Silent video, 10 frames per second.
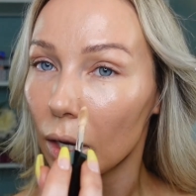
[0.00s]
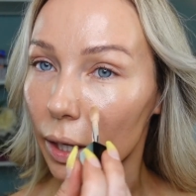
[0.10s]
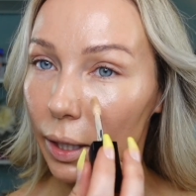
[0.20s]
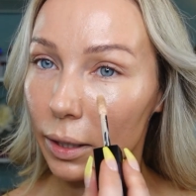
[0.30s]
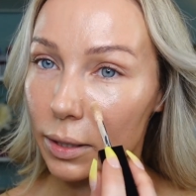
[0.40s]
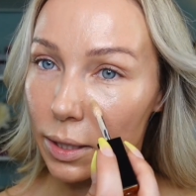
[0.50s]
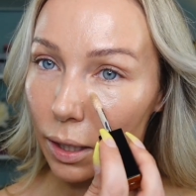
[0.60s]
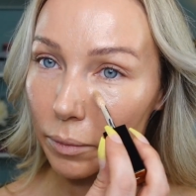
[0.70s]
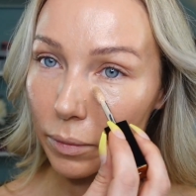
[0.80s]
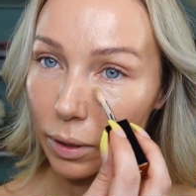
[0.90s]
And
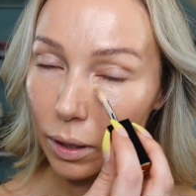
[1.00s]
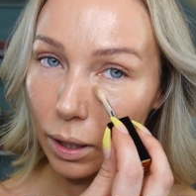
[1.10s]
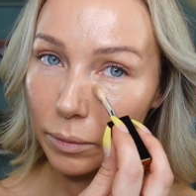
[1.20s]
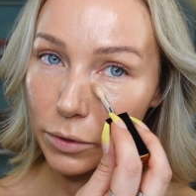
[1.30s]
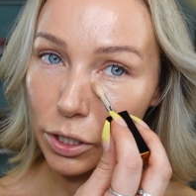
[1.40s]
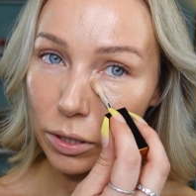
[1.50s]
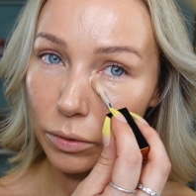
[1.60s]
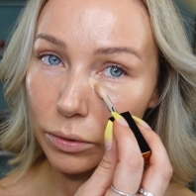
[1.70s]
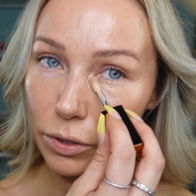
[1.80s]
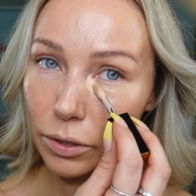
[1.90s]
I'm just
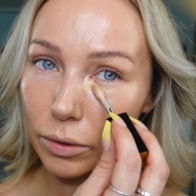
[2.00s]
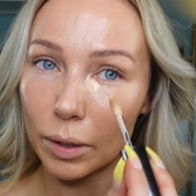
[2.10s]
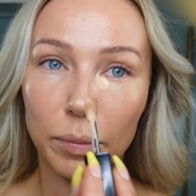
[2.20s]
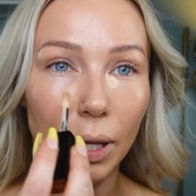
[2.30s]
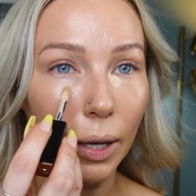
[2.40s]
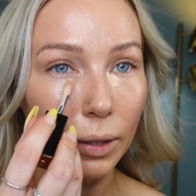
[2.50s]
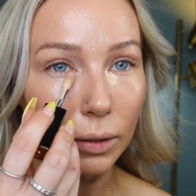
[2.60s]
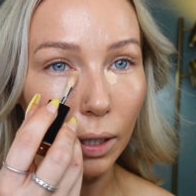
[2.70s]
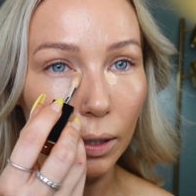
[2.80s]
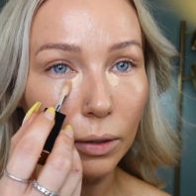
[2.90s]
going to apply
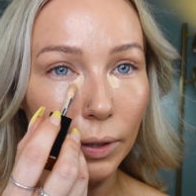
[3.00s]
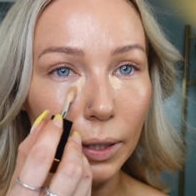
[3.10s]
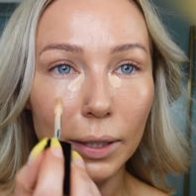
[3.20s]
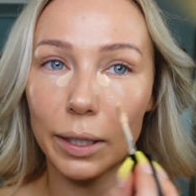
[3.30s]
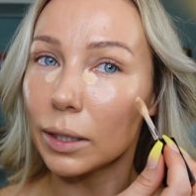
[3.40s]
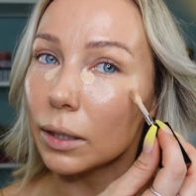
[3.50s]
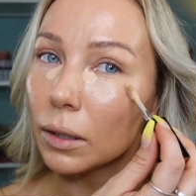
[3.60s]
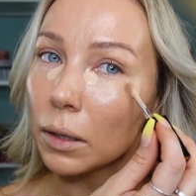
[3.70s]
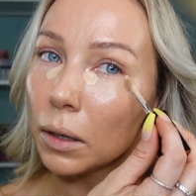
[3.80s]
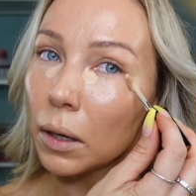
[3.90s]
it like right here
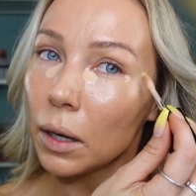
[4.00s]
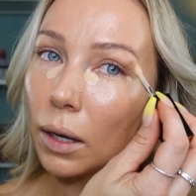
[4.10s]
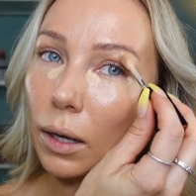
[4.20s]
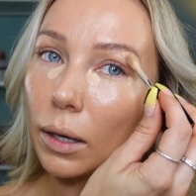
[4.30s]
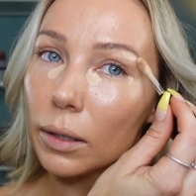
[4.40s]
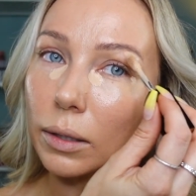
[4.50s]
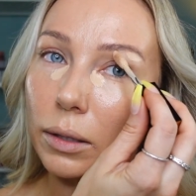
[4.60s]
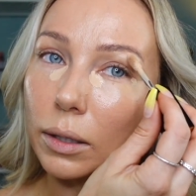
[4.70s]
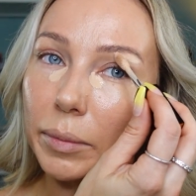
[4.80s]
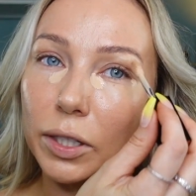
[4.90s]
and a
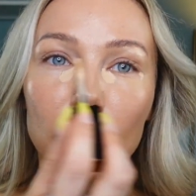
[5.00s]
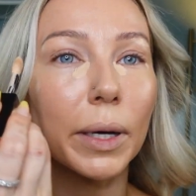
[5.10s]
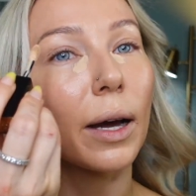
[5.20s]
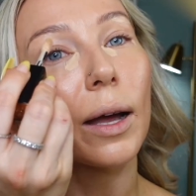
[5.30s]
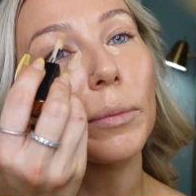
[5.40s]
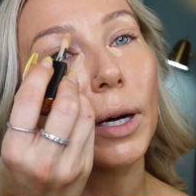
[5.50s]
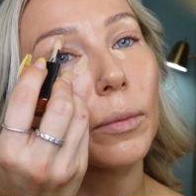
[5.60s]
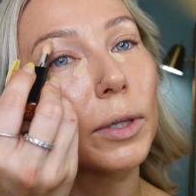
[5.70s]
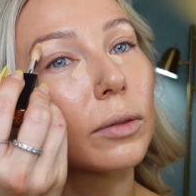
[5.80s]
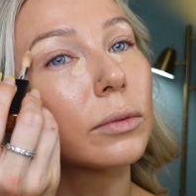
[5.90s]
little bit on my eyebrow
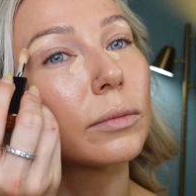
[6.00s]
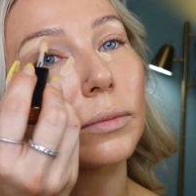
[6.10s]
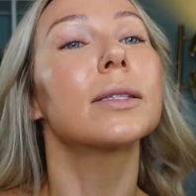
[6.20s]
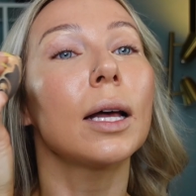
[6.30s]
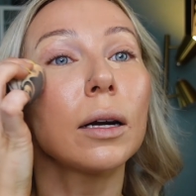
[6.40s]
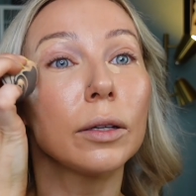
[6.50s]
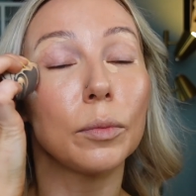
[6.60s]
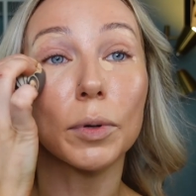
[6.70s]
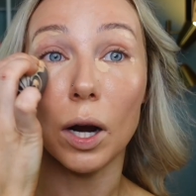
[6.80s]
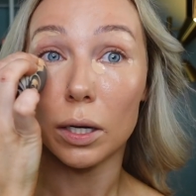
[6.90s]
bone. It's not a new
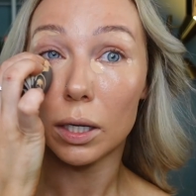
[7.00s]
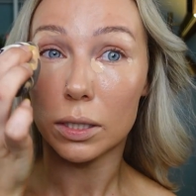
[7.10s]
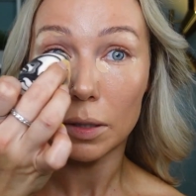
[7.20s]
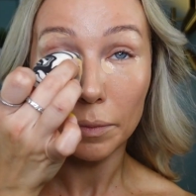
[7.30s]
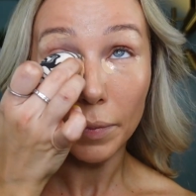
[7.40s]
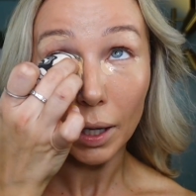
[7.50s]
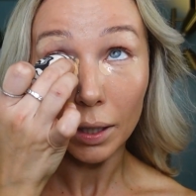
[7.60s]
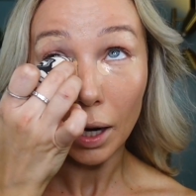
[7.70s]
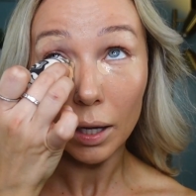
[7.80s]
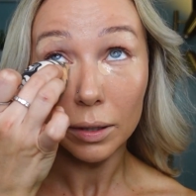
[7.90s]
product,
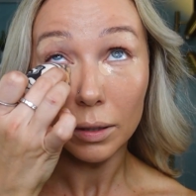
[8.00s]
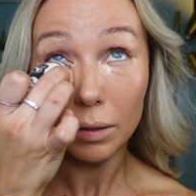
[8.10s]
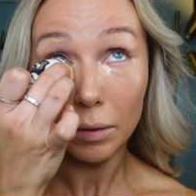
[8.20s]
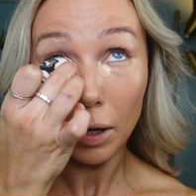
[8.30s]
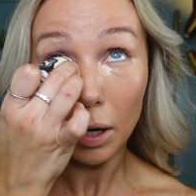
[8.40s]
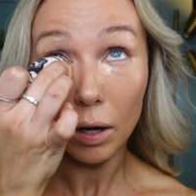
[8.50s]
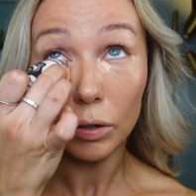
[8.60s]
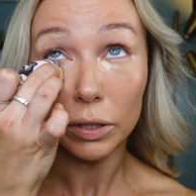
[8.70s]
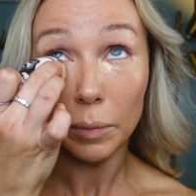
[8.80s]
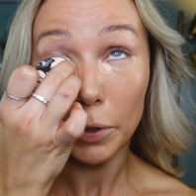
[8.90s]
but I
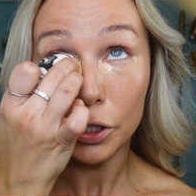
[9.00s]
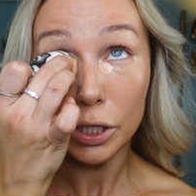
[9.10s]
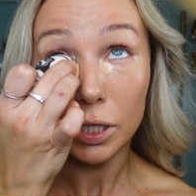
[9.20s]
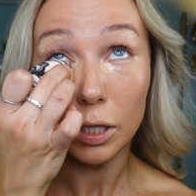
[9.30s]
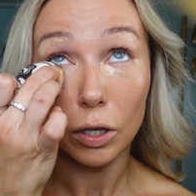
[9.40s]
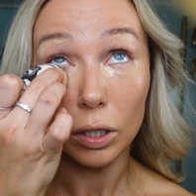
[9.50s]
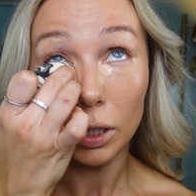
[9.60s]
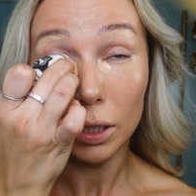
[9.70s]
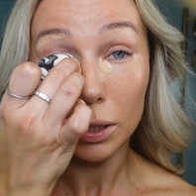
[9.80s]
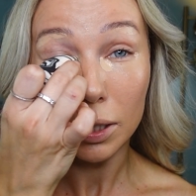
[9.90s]
only purchased it
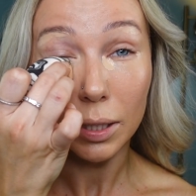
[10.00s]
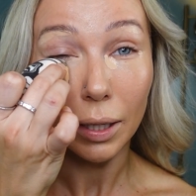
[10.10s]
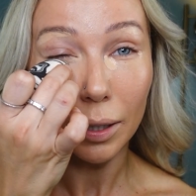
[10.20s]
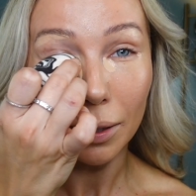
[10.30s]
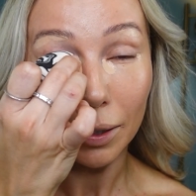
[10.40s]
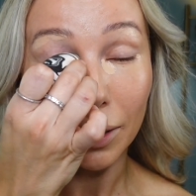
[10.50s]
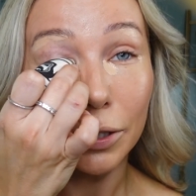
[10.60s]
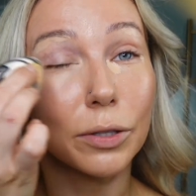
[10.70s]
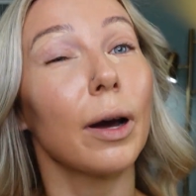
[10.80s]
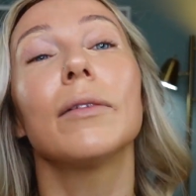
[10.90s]
earlier this year and I
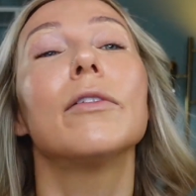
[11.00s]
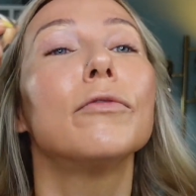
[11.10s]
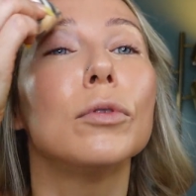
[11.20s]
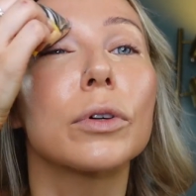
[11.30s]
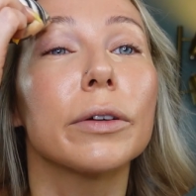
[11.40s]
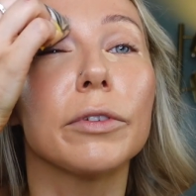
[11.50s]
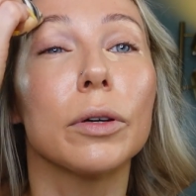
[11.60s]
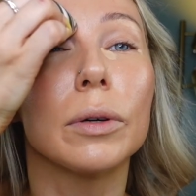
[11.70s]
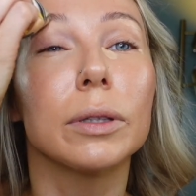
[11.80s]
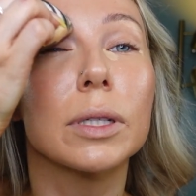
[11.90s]
do have a full
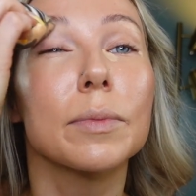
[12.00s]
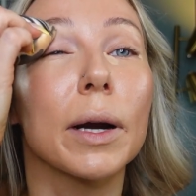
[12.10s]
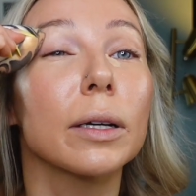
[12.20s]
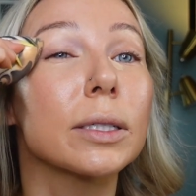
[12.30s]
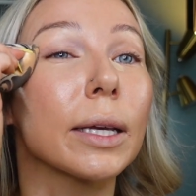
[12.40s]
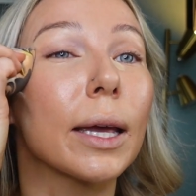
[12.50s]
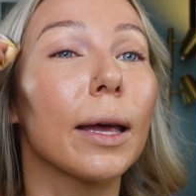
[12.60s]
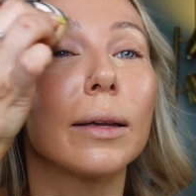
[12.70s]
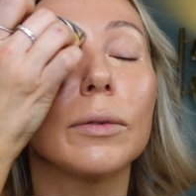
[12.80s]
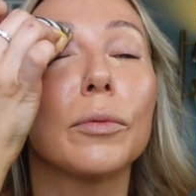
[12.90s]
review on this product
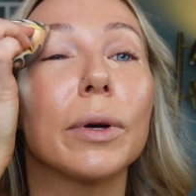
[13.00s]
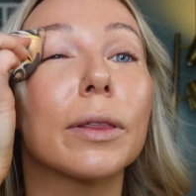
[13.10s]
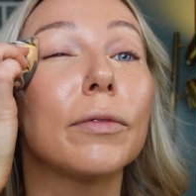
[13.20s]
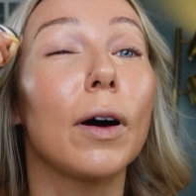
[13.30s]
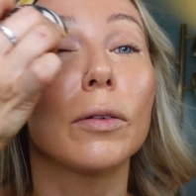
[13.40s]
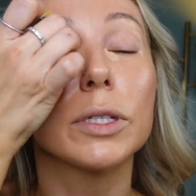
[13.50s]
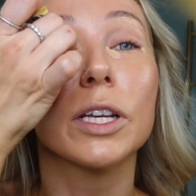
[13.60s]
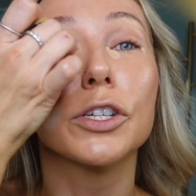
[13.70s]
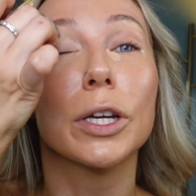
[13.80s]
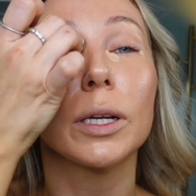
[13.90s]
again with the
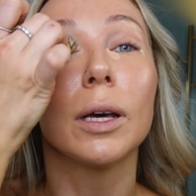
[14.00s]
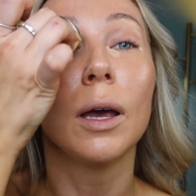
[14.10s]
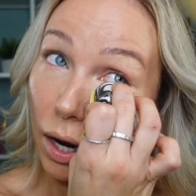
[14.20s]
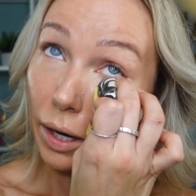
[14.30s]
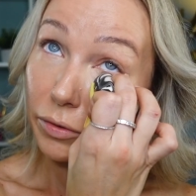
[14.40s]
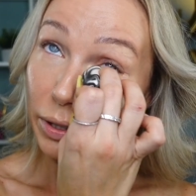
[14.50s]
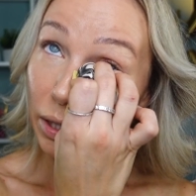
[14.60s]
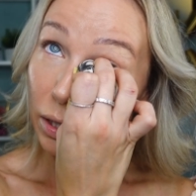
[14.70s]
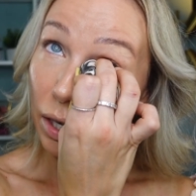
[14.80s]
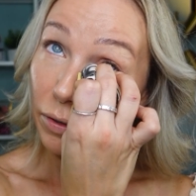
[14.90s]
foundation. I
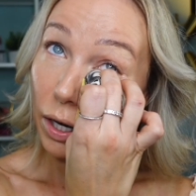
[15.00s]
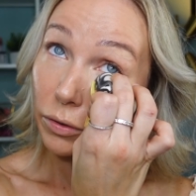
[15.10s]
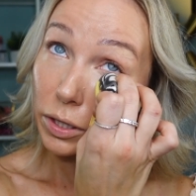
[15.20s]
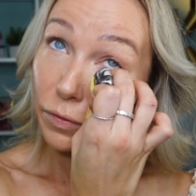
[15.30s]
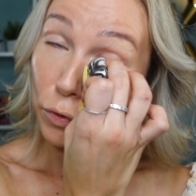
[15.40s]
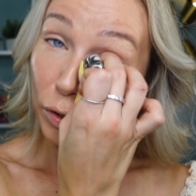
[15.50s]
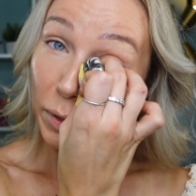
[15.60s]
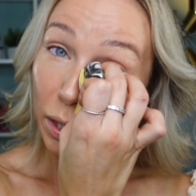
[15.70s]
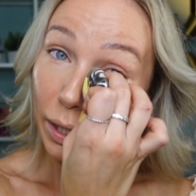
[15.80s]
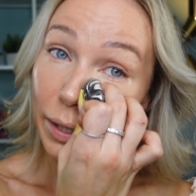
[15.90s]
really love how this
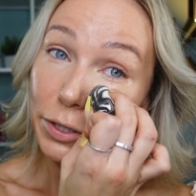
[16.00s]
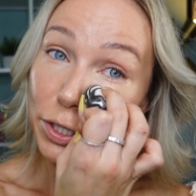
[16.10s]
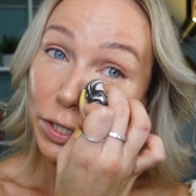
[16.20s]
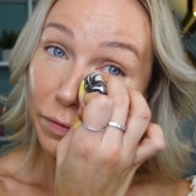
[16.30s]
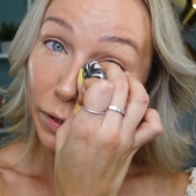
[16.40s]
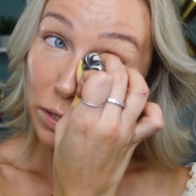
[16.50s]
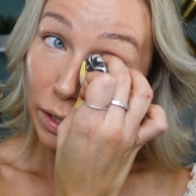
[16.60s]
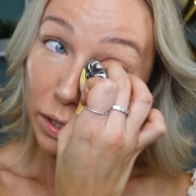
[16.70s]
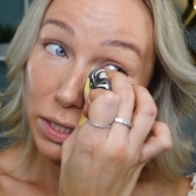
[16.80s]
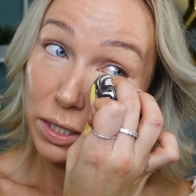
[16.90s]
formula just feels
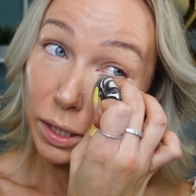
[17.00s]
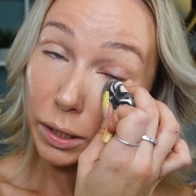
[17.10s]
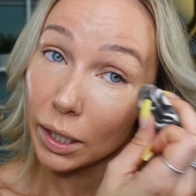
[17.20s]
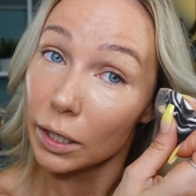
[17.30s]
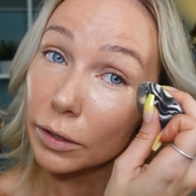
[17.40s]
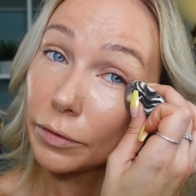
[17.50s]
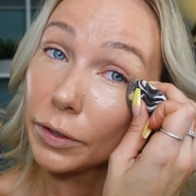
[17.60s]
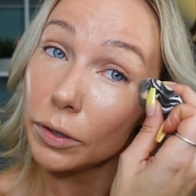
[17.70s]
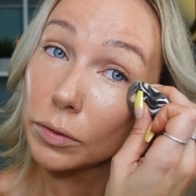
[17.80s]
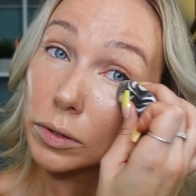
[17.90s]
like it's skincare
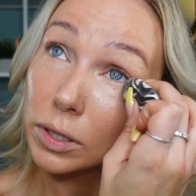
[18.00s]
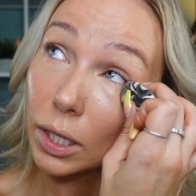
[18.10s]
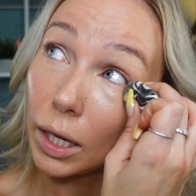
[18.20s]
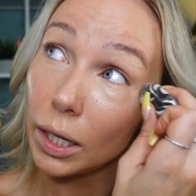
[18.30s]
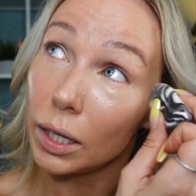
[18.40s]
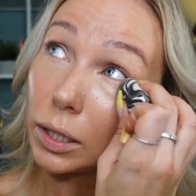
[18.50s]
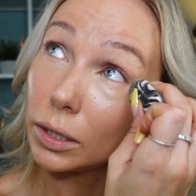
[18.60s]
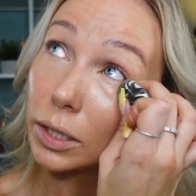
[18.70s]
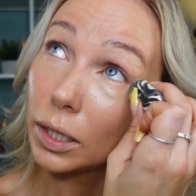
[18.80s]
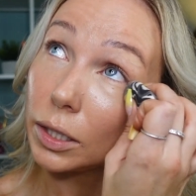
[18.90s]
infused
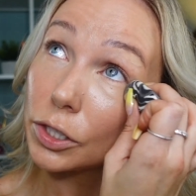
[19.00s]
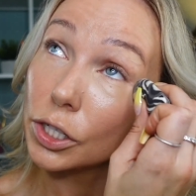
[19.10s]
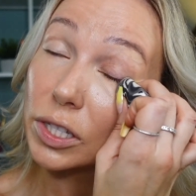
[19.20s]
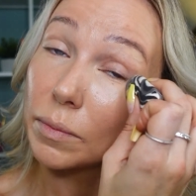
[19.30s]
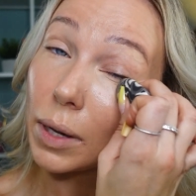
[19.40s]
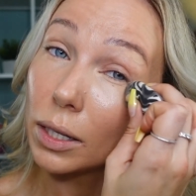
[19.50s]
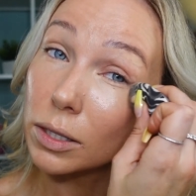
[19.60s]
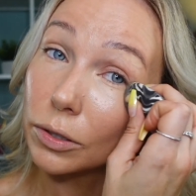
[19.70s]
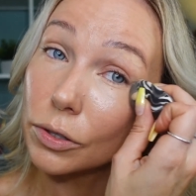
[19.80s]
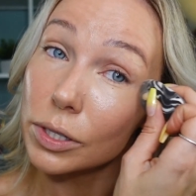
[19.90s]
and it just melts
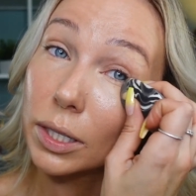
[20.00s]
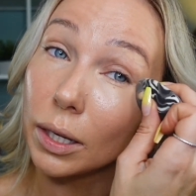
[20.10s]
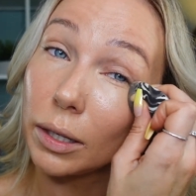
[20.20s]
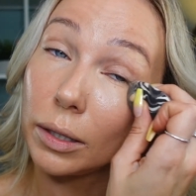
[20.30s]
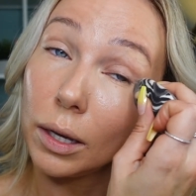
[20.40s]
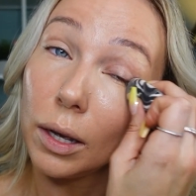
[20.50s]
into skin.